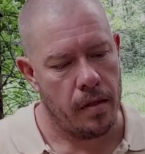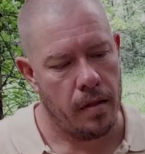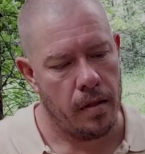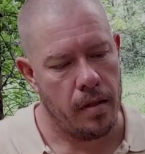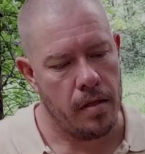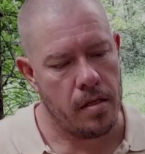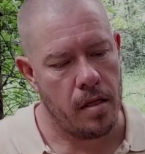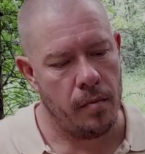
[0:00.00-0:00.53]

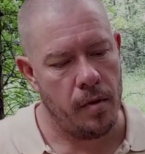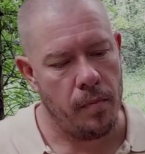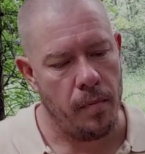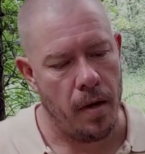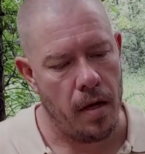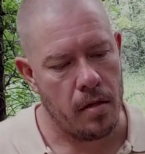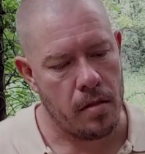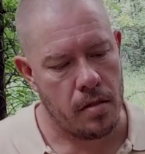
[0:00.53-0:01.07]
instrument
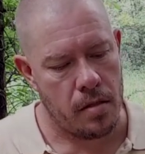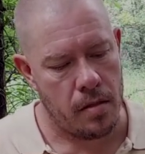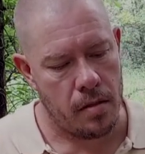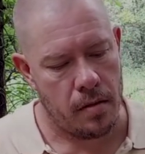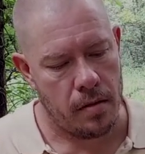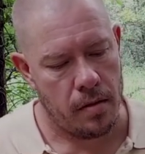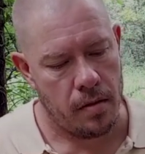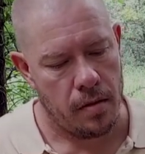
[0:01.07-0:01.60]
mounts.
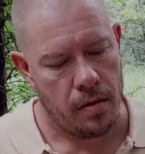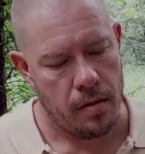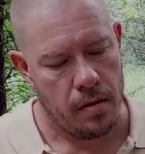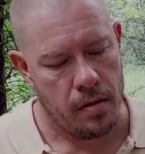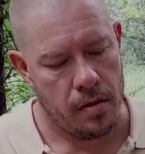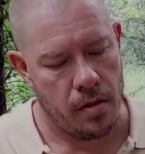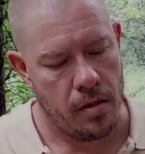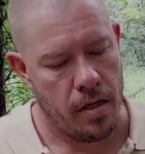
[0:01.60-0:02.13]

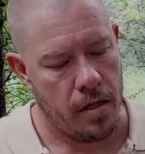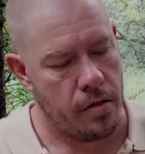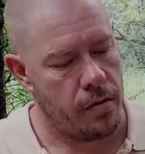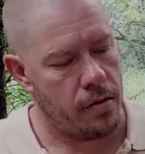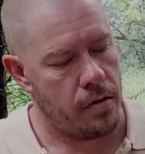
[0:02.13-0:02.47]
So there's